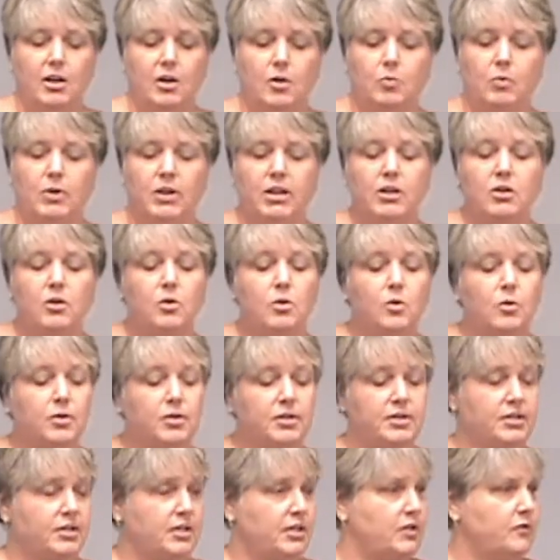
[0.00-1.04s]
one of the
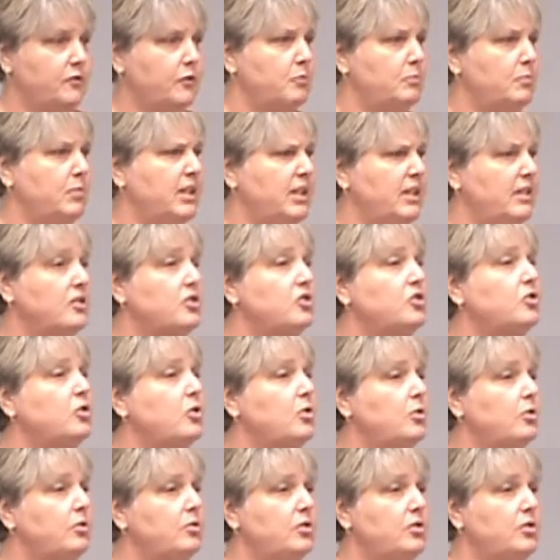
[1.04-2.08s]
horses from being
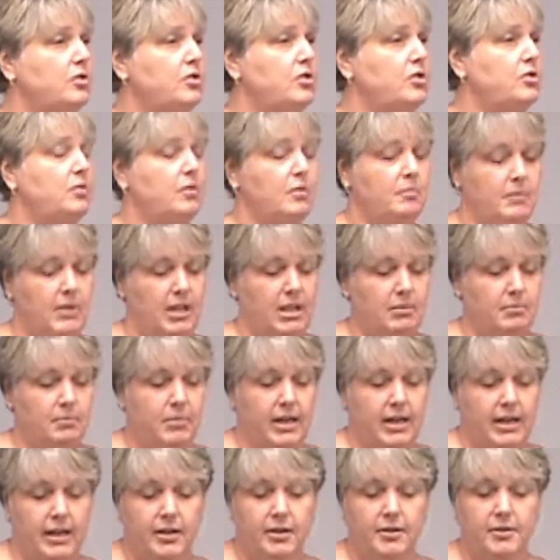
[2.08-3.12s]
sold to a meat
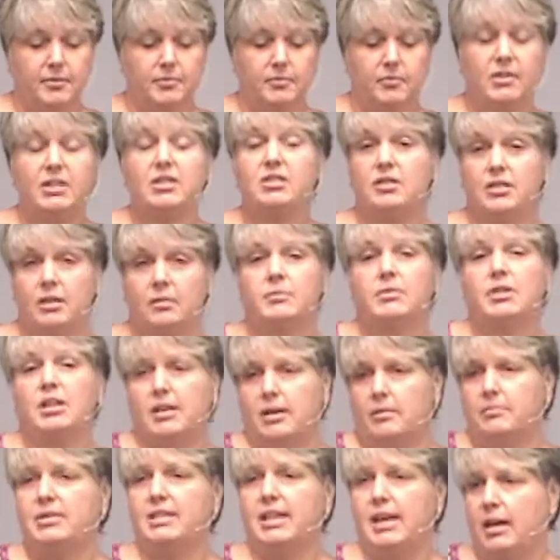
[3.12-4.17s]
buyer, which
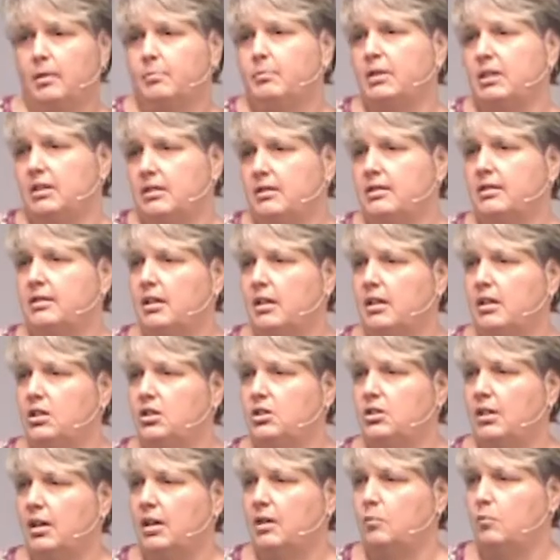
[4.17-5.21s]
sometimes happens
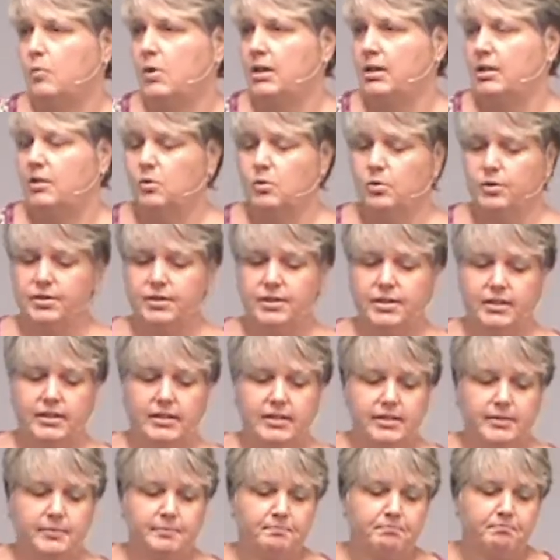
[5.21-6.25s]
to unwanted
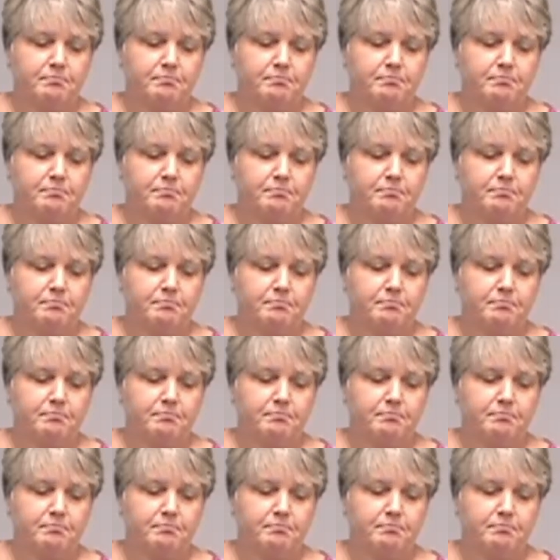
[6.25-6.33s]
horses.